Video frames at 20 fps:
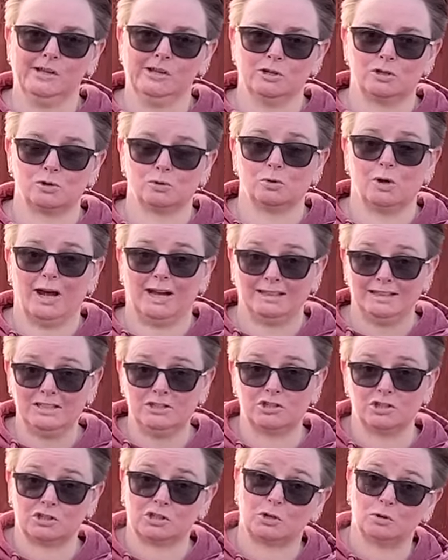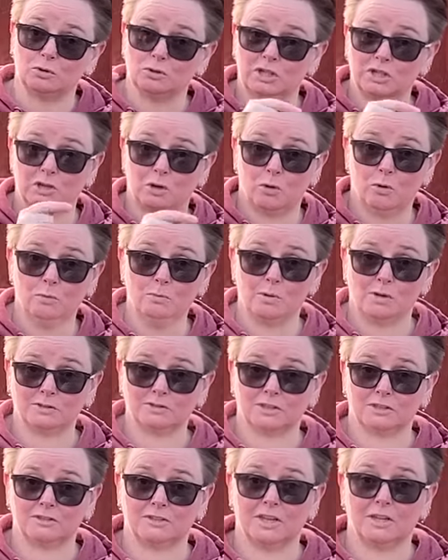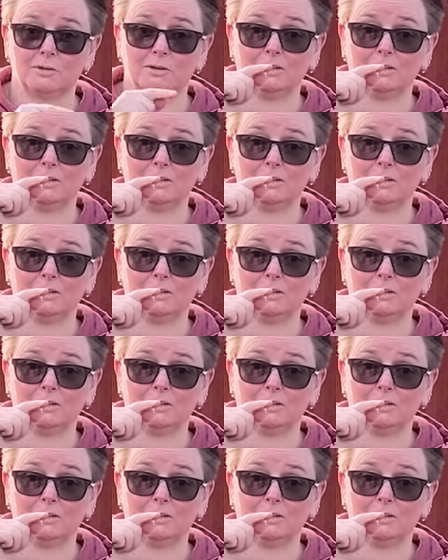So I need you to go and get your homework done now